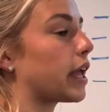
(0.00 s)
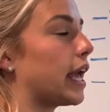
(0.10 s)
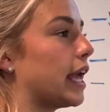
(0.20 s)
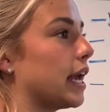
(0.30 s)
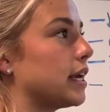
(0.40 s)

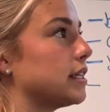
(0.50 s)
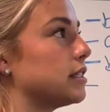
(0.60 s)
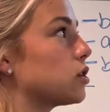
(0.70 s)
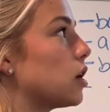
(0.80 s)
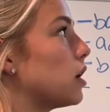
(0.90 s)

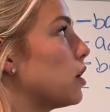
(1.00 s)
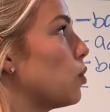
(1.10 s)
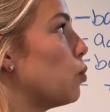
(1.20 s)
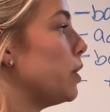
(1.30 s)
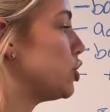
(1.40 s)
And
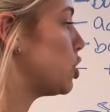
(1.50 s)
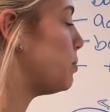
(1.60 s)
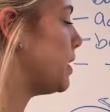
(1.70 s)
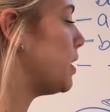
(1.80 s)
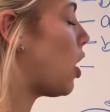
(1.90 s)
we should
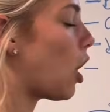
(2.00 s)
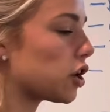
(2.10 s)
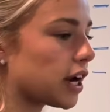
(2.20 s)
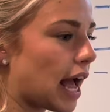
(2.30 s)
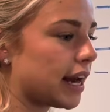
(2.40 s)
be on
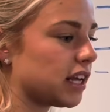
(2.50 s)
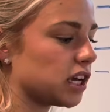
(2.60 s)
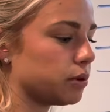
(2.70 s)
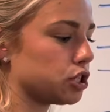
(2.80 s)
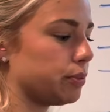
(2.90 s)
our
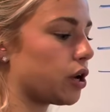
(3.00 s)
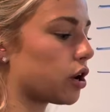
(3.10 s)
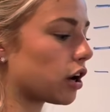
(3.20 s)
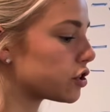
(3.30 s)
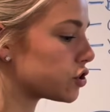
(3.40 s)
heading, we should be
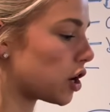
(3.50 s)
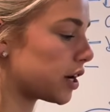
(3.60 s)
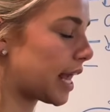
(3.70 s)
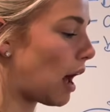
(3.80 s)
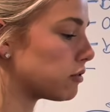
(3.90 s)
on our
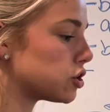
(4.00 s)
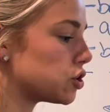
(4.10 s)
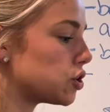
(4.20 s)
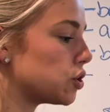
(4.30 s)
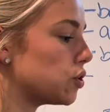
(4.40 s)
starting
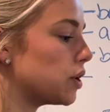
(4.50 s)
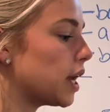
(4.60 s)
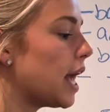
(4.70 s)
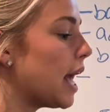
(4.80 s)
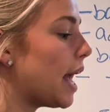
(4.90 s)
altitude,
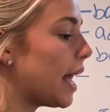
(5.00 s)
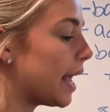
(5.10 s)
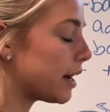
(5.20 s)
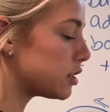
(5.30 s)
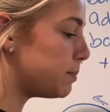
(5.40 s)

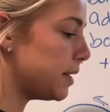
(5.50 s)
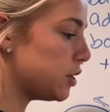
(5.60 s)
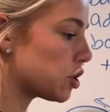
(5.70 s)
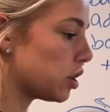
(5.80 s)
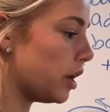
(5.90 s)
airspeed
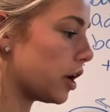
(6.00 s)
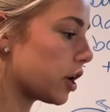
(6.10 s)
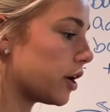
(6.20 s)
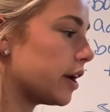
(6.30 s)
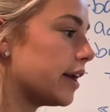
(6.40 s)
should look
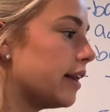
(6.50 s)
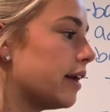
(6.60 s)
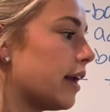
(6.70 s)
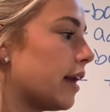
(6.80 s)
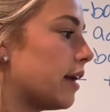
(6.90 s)

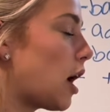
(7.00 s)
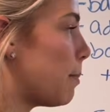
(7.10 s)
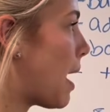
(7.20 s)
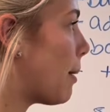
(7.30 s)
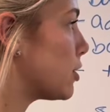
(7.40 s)
good, and our
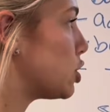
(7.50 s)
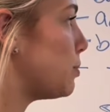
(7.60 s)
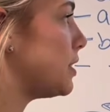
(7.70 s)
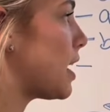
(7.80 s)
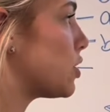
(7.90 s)
power should
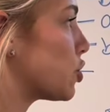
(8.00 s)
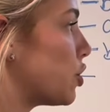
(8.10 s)
be set to